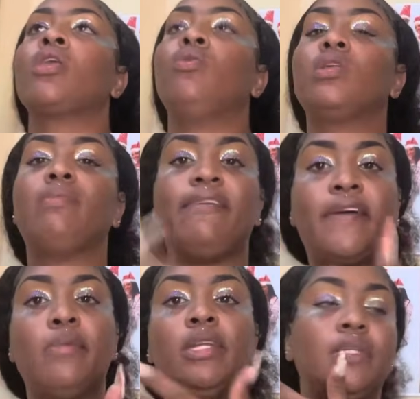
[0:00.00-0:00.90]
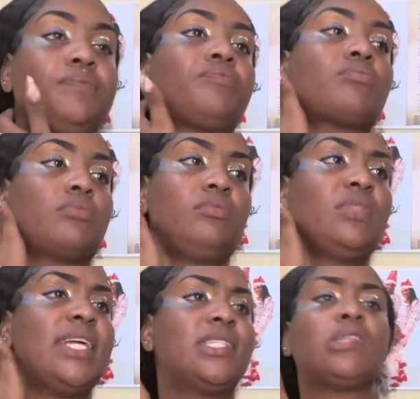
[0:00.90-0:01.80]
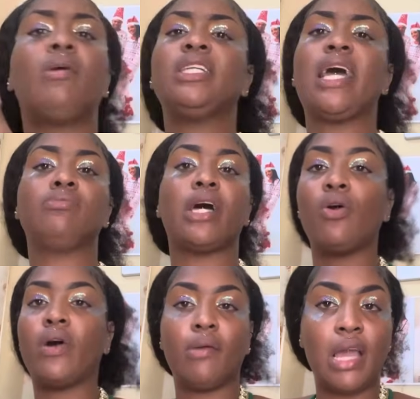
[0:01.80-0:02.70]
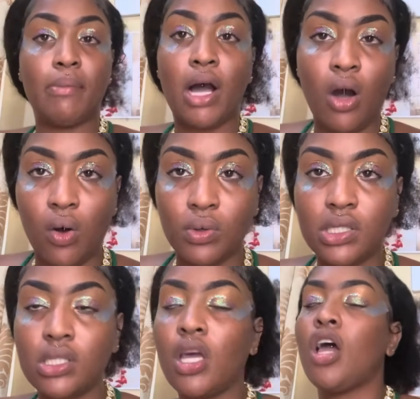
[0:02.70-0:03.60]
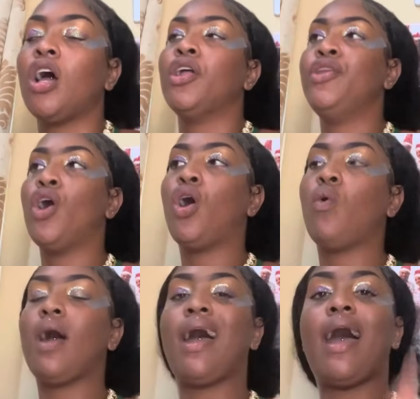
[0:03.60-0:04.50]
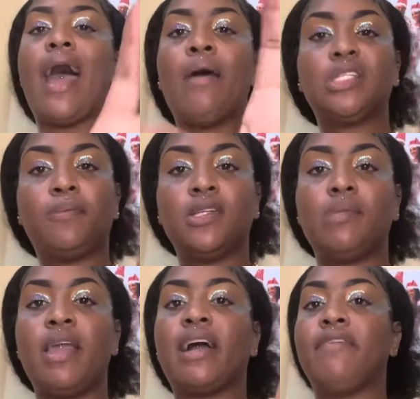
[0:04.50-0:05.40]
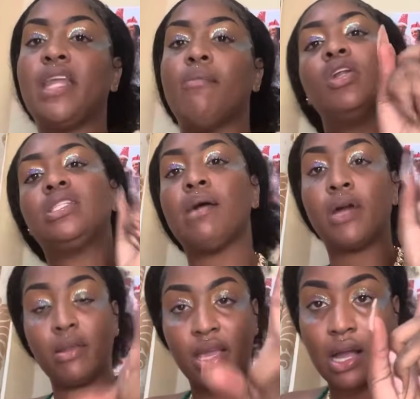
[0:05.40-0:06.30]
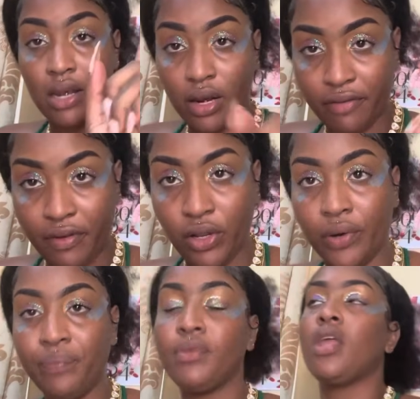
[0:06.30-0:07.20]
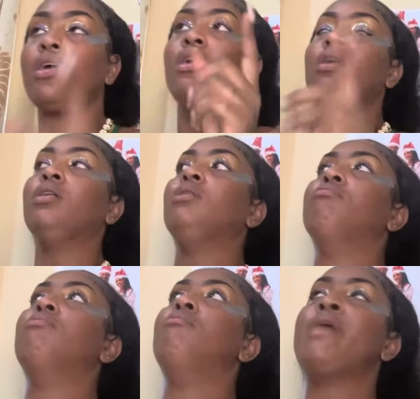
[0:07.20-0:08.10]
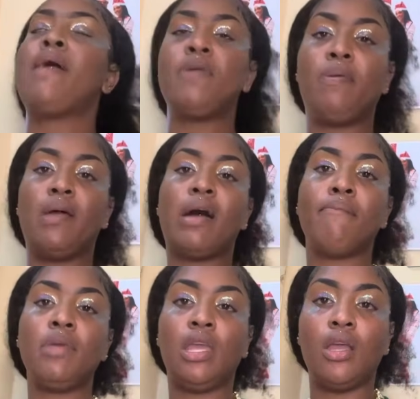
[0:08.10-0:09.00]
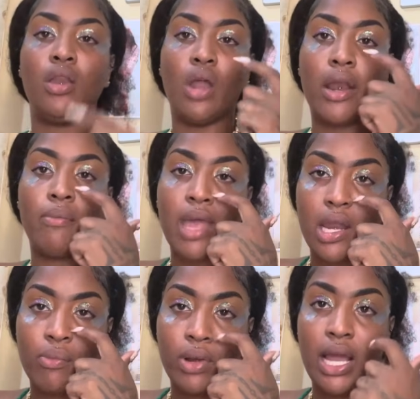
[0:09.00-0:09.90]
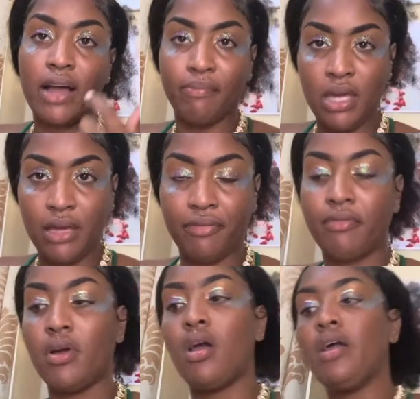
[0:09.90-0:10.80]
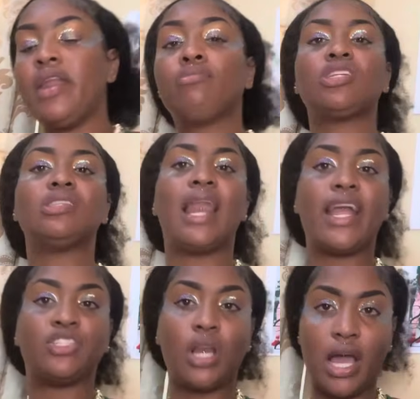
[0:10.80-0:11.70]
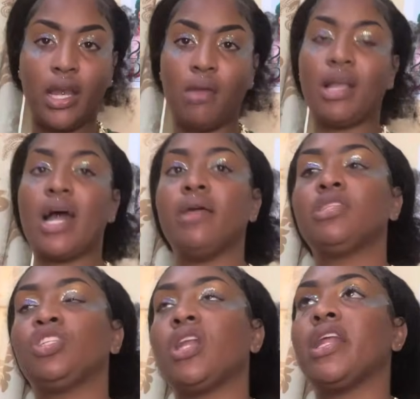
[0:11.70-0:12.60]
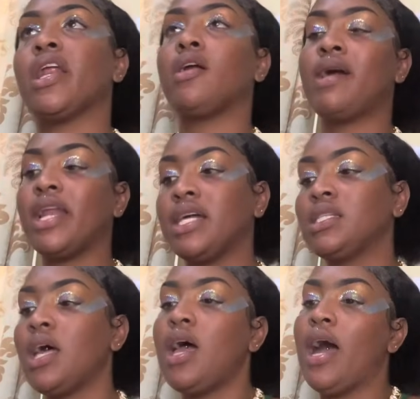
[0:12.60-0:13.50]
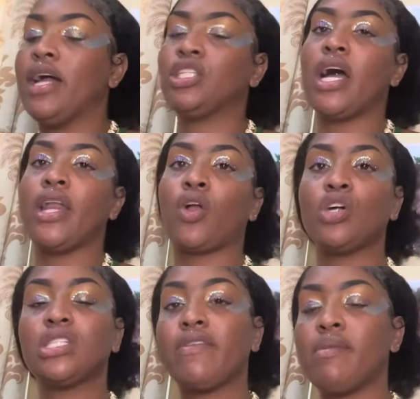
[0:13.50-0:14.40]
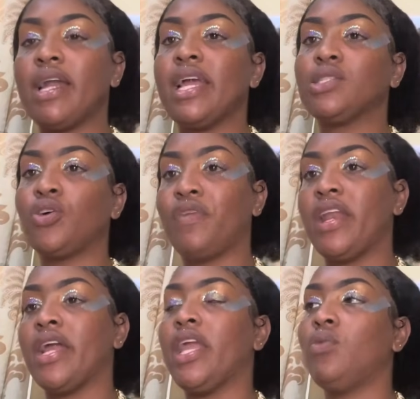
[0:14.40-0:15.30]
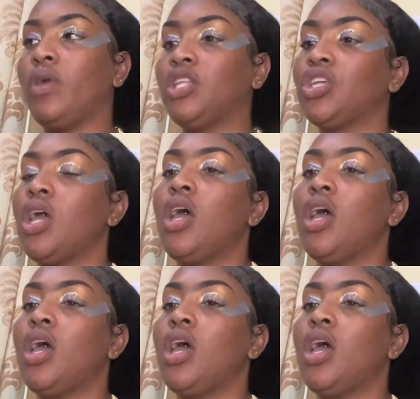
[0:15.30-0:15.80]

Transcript: With my family. So some of the times I don't want to be at my house. No, I was supposed to make a video about this. I'm gonna make another video. My people, them and me, and me and them really have beef. Them just not like Jelani, because them say Jelani not the manners, and Jelani cuss everybody and stuff like that. In which,